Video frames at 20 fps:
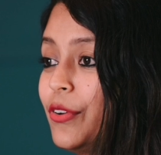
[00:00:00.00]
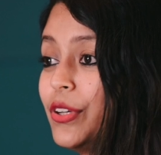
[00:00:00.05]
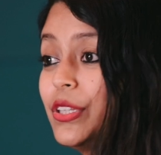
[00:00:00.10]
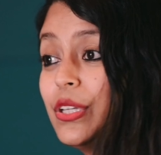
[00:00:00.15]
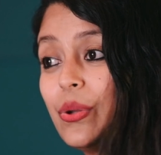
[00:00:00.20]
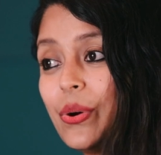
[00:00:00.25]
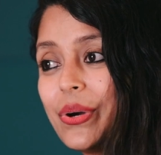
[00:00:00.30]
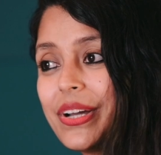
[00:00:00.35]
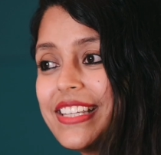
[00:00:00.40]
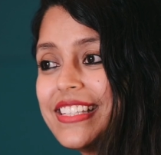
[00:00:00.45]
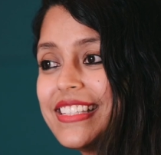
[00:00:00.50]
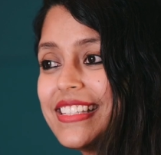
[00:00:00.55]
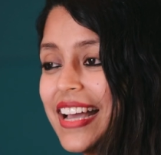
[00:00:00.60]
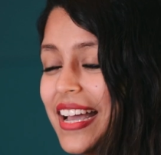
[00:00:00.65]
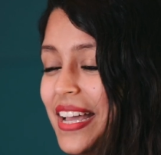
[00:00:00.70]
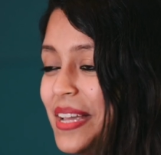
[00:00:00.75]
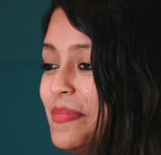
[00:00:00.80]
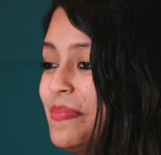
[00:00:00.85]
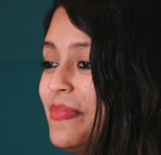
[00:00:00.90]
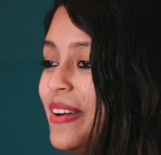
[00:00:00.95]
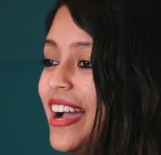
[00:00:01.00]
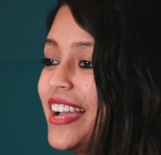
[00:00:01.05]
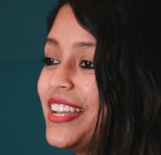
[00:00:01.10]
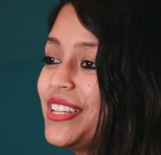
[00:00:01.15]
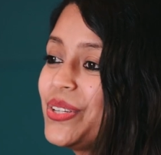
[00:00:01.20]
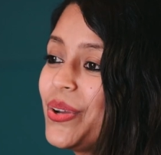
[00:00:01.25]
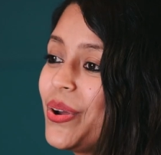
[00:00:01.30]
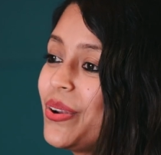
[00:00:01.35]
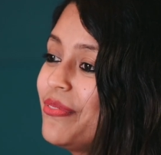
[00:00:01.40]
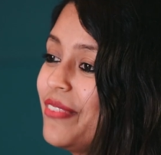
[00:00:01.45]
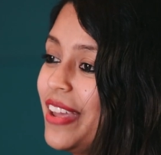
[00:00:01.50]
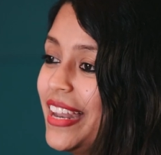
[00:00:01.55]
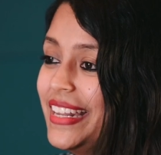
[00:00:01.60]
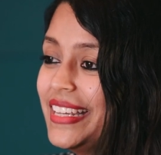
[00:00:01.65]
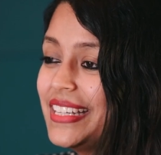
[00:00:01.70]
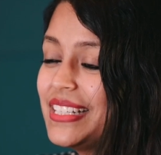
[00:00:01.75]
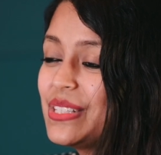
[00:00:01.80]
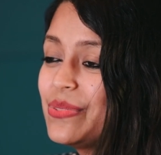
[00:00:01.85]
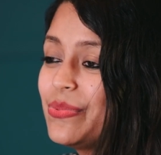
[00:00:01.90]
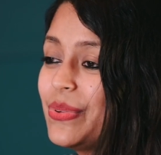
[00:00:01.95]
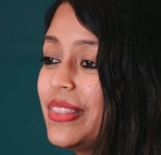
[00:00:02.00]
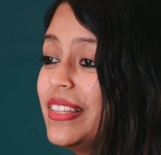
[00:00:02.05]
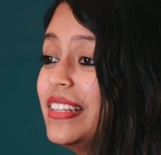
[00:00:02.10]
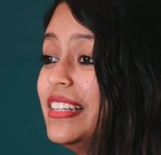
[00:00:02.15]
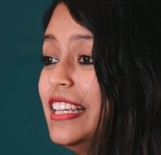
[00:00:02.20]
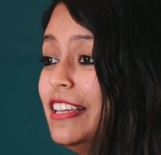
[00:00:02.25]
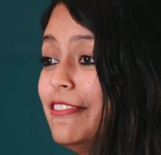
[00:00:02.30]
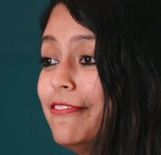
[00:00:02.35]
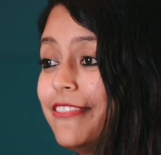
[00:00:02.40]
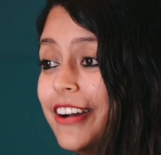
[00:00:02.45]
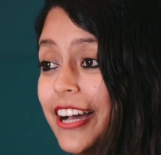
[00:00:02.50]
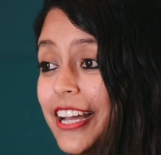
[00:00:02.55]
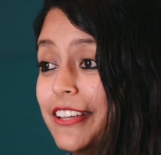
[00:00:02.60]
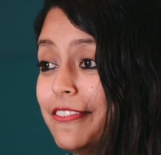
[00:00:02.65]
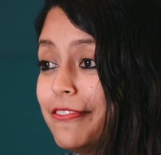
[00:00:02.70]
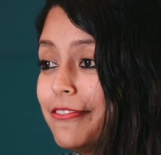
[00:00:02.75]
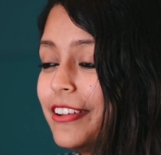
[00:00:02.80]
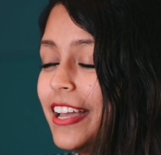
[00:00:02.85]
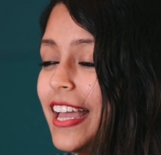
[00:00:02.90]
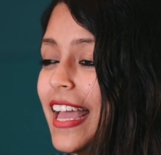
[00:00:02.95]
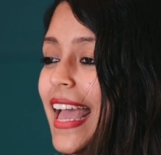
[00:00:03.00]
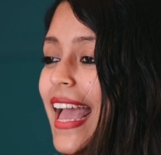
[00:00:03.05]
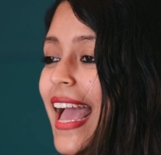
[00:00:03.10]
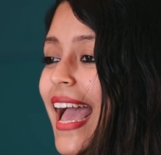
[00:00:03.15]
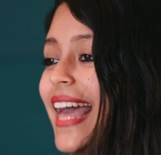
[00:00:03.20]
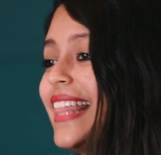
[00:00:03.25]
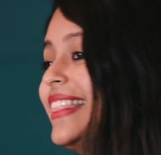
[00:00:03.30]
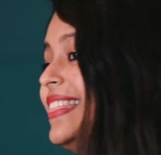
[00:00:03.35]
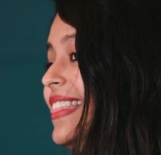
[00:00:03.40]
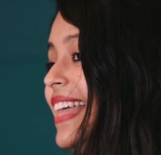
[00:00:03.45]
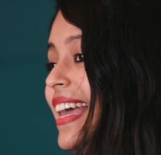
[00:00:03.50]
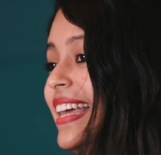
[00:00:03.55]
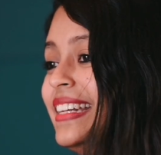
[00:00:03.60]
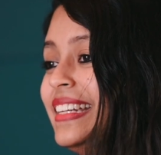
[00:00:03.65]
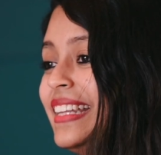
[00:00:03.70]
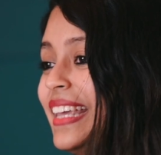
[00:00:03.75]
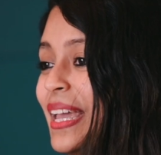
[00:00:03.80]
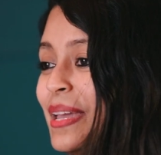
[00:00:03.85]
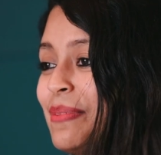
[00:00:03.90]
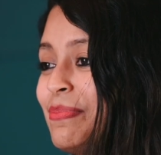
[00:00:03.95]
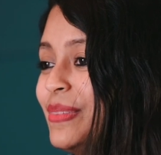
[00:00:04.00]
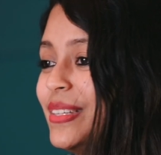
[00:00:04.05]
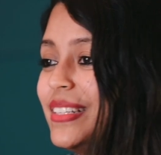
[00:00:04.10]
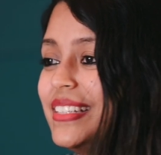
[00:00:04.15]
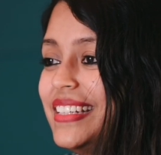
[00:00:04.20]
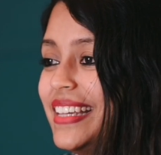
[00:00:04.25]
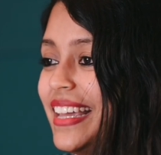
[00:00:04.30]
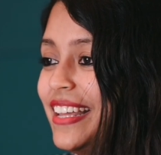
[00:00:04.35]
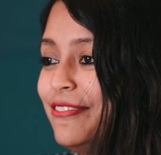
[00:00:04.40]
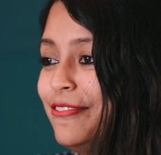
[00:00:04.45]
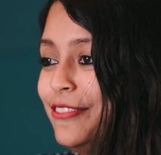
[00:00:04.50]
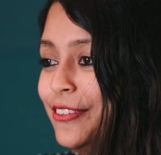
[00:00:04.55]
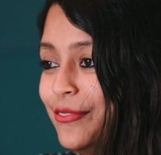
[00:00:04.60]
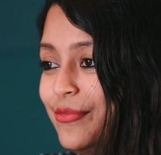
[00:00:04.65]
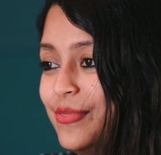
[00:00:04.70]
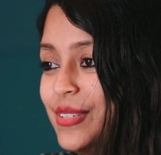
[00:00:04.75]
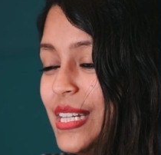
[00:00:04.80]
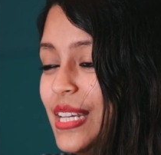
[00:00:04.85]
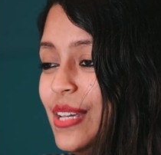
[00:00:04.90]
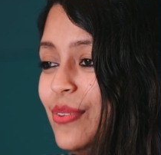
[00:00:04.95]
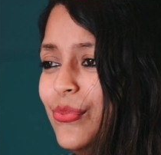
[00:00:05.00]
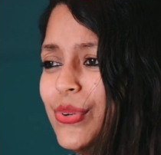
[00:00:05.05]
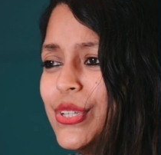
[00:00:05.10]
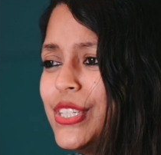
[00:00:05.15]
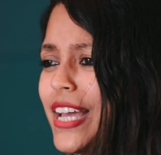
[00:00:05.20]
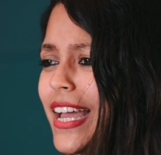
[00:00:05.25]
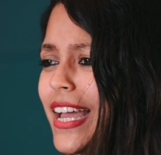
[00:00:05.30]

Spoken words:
For the longest time, I shot weddings with the D5, and then came the D850, which